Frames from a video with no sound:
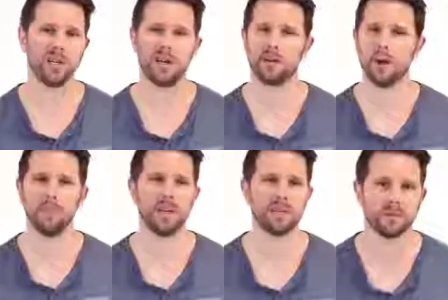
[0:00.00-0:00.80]

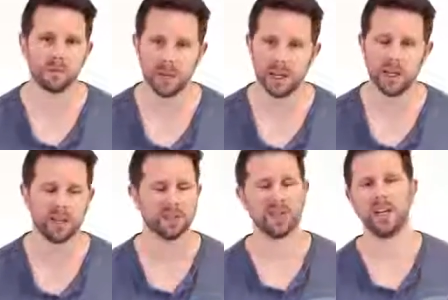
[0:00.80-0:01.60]
Great place for
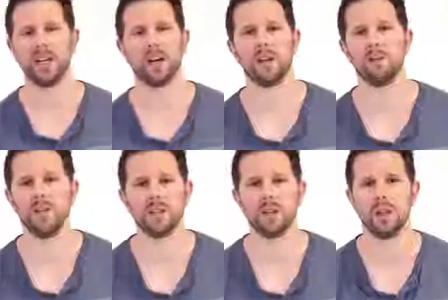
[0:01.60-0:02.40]
running or just hanging out on the
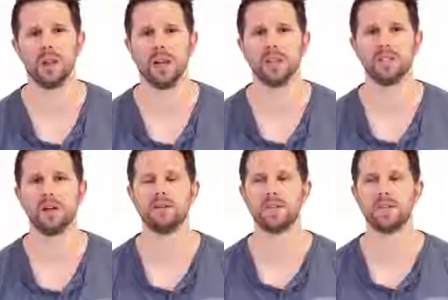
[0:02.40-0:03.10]
beach and all that kind of stuff.